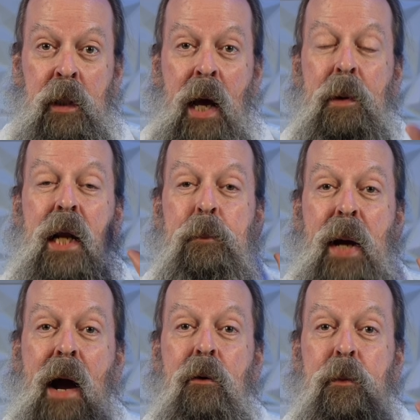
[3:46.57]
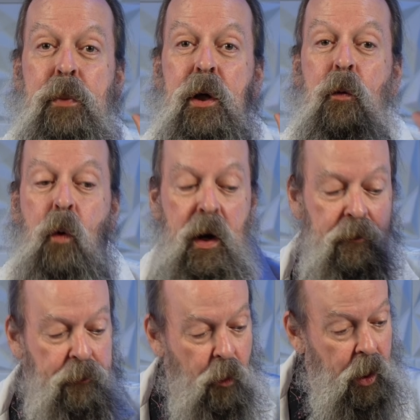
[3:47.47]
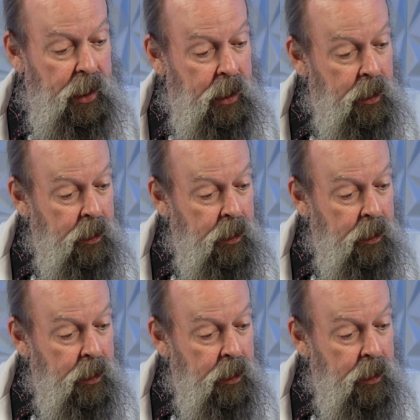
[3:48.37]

I got a PowerBook 140.